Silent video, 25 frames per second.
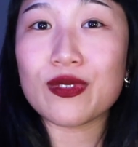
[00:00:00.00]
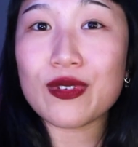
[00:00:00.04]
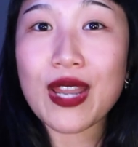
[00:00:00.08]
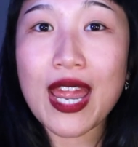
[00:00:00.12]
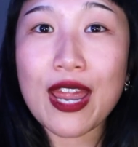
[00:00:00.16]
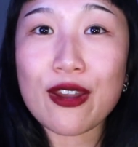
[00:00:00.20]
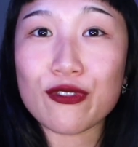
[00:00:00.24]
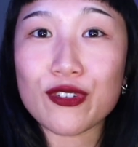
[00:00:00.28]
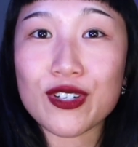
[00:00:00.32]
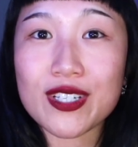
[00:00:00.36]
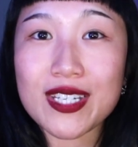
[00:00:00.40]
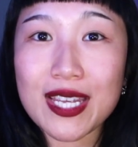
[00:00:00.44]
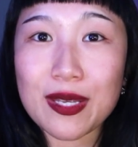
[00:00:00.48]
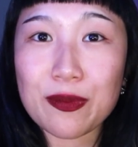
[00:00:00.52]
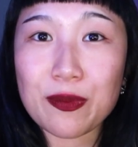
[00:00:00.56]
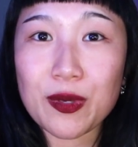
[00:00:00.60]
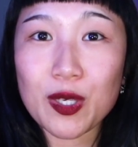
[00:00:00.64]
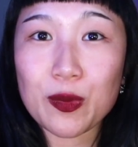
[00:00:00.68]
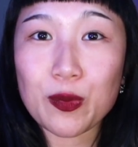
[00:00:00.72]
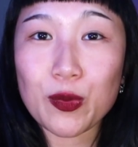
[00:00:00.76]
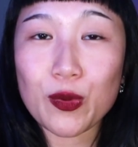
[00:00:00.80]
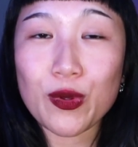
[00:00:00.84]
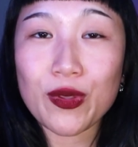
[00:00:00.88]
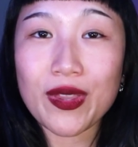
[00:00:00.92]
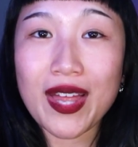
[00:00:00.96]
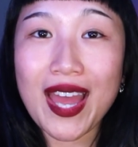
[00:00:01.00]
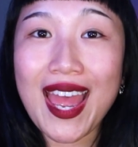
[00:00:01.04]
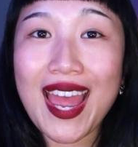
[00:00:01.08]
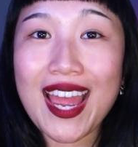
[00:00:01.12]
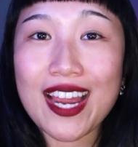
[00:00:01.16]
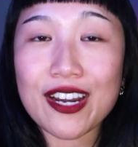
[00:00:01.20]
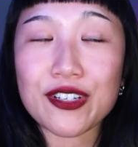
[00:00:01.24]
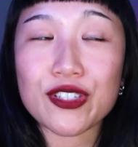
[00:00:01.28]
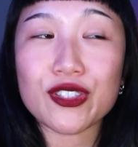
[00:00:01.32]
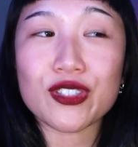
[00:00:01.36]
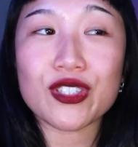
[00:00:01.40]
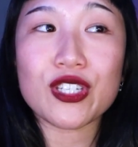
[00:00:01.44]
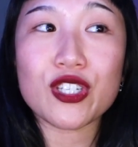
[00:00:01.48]
everyday people that
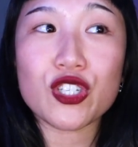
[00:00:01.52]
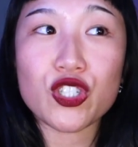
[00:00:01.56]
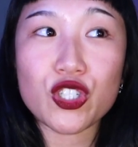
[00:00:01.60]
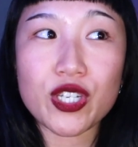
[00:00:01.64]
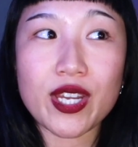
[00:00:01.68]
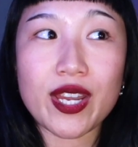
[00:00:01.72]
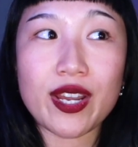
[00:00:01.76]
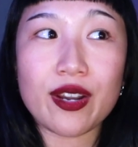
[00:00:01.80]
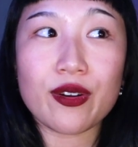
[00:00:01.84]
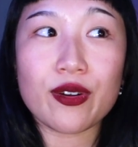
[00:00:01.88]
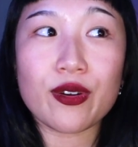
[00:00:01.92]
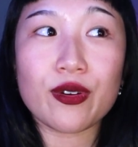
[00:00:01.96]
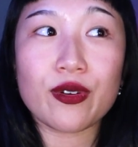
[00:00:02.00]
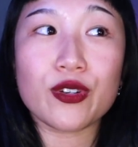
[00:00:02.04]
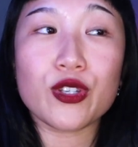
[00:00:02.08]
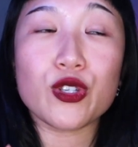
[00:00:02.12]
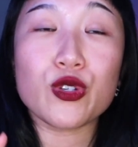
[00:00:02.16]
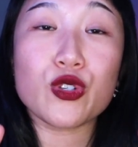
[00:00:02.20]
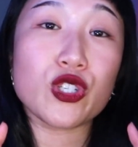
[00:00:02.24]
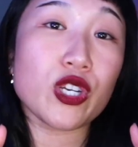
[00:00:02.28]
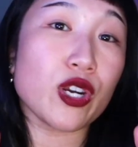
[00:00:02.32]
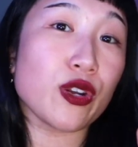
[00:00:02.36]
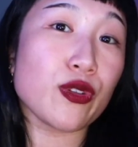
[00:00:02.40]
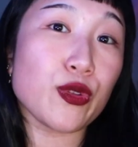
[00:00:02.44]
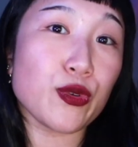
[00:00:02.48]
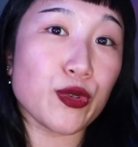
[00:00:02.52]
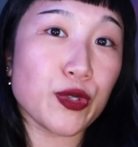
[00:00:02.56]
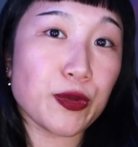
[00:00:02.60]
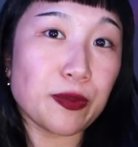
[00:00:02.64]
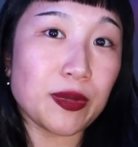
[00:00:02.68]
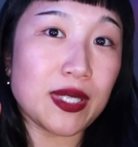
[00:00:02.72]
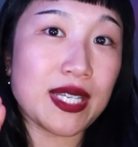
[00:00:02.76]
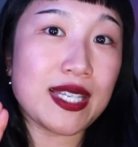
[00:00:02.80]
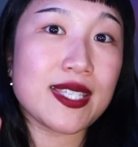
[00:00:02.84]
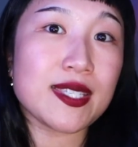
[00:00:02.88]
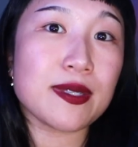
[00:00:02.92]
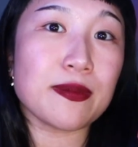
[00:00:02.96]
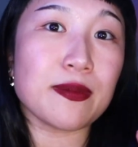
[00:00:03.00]
actually you share those
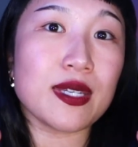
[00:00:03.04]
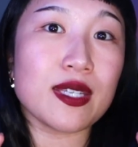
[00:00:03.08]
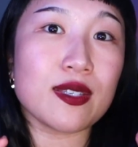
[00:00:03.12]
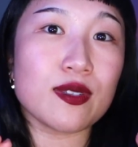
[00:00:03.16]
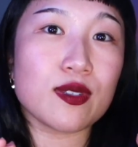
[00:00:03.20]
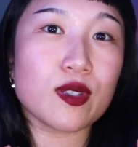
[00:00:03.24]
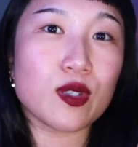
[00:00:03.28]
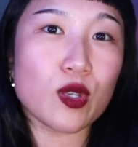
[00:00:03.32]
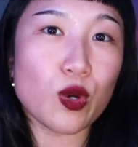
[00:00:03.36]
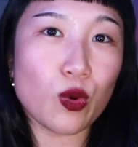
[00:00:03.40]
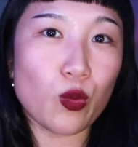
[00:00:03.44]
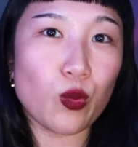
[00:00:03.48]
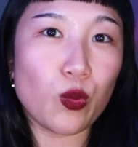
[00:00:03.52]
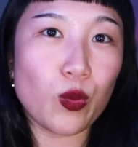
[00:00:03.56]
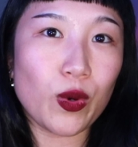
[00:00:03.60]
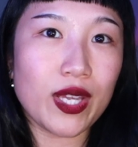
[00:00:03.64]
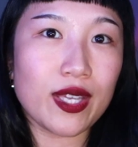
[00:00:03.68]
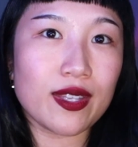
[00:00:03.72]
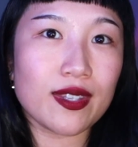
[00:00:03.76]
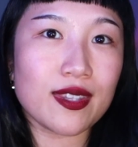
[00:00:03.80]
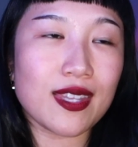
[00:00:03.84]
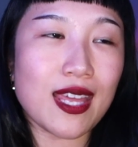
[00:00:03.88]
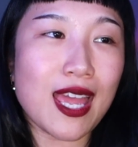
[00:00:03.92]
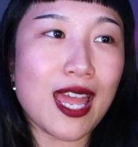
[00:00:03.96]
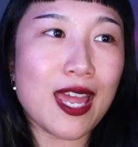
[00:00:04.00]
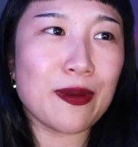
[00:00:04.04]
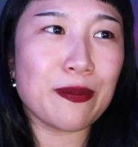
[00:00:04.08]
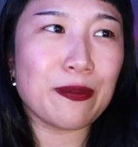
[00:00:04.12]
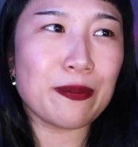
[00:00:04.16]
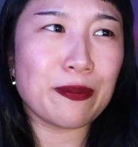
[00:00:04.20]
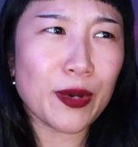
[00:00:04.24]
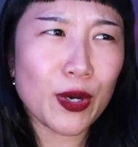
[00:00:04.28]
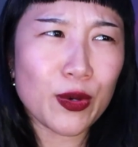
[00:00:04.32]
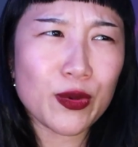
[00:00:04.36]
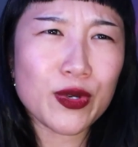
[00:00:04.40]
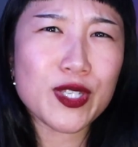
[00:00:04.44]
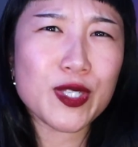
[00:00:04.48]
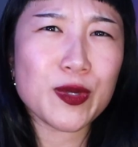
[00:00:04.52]
placements with, and
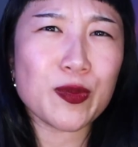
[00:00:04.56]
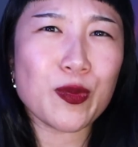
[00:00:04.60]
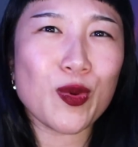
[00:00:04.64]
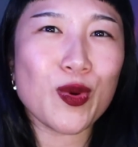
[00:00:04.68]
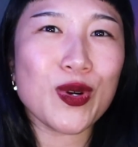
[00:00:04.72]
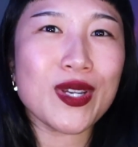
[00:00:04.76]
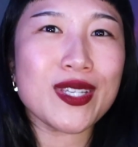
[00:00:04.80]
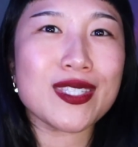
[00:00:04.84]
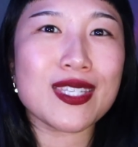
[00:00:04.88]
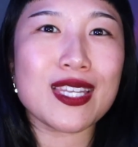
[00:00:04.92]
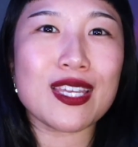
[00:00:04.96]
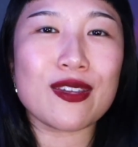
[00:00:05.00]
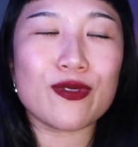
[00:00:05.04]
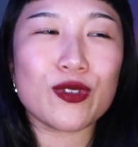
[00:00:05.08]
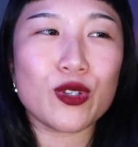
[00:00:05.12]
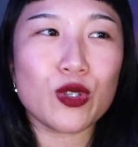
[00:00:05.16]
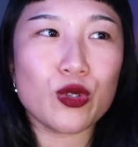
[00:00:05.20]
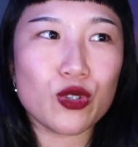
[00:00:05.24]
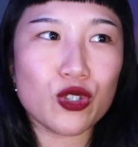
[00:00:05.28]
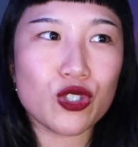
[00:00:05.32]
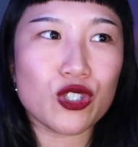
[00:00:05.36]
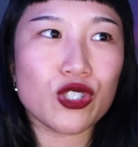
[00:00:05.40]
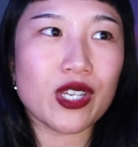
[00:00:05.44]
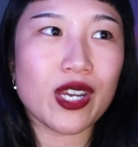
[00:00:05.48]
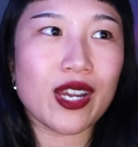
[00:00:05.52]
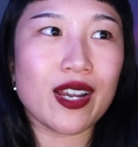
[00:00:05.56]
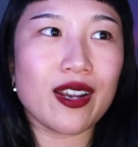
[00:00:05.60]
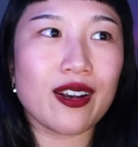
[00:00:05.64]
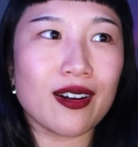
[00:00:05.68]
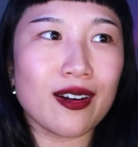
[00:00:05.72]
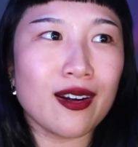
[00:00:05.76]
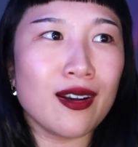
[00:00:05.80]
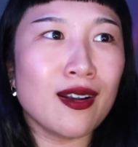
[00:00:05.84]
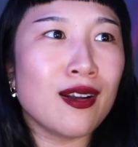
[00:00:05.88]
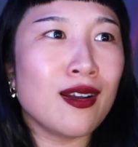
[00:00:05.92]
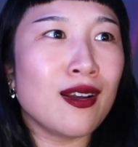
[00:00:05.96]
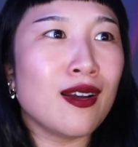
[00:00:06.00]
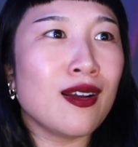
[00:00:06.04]
bonus points if you
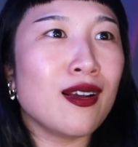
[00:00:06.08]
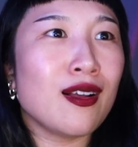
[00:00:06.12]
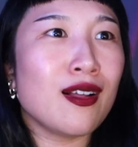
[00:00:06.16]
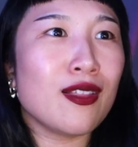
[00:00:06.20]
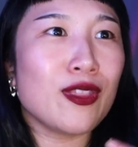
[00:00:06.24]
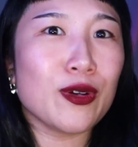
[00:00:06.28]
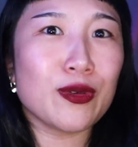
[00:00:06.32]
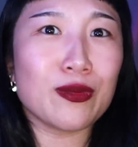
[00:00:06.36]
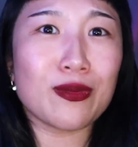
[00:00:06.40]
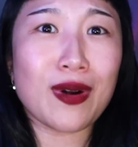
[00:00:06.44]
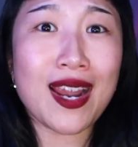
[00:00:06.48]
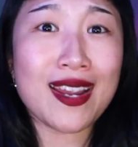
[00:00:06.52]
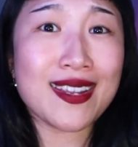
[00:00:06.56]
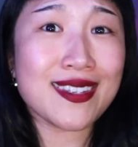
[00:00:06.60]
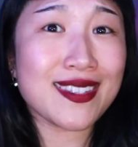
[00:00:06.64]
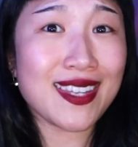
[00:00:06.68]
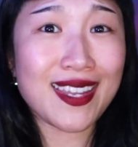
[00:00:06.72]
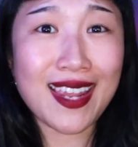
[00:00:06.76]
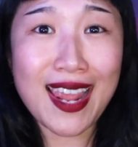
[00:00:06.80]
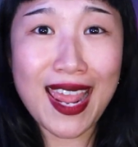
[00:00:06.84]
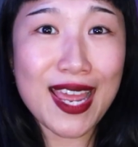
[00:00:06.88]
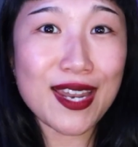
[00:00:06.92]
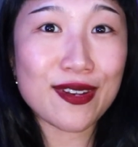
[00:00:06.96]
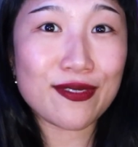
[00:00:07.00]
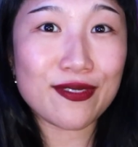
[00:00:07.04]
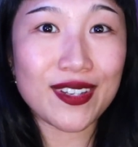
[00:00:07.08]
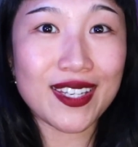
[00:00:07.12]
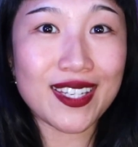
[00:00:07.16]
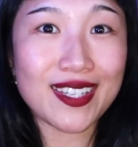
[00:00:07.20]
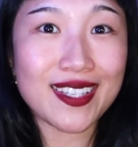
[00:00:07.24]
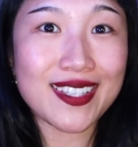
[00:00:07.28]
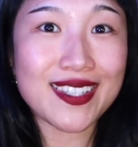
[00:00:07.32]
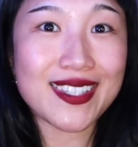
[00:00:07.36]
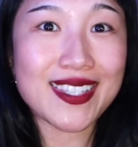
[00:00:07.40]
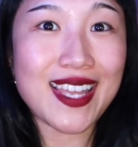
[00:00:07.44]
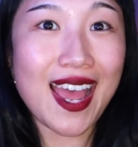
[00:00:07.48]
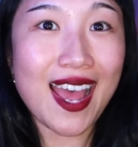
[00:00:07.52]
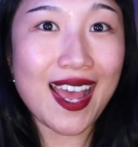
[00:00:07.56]
share the rising and
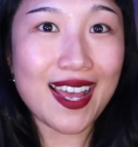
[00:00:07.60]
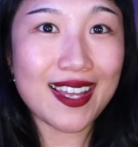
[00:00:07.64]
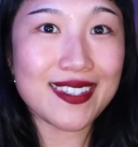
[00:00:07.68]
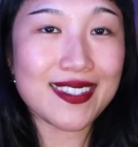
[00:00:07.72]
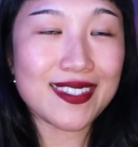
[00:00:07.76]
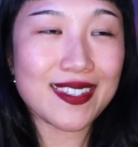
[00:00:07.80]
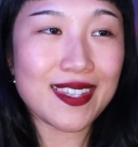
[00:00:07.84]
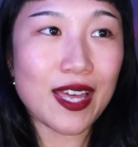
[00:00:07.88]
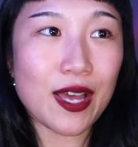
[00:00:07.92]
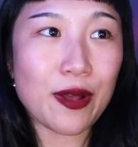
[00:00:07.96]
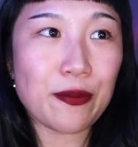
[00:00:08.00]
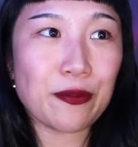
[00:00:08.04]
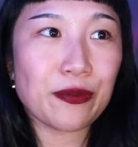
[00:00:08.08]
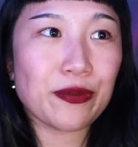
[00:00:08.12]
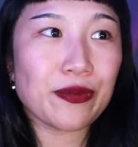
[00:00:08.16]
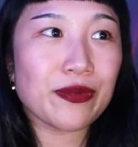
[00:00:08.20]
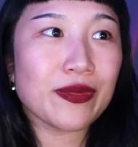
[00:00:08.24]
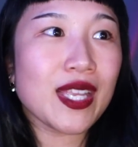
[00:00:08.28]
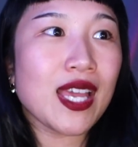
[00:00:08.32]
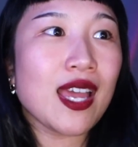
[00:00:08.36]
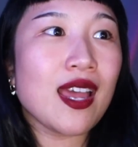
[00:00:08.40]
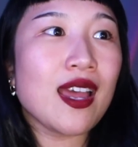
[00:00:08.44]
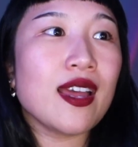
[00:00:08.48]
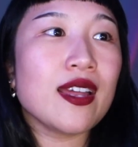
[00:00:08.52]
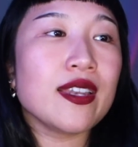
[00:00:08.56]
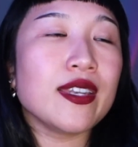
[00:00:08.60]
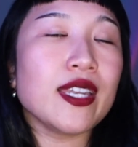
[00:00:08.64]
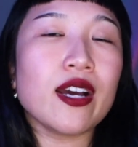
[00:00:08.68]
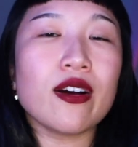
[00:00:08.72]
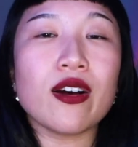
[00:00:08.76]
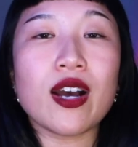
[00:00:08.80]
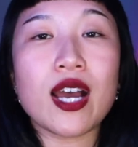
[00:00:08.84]
Venus as them. Now,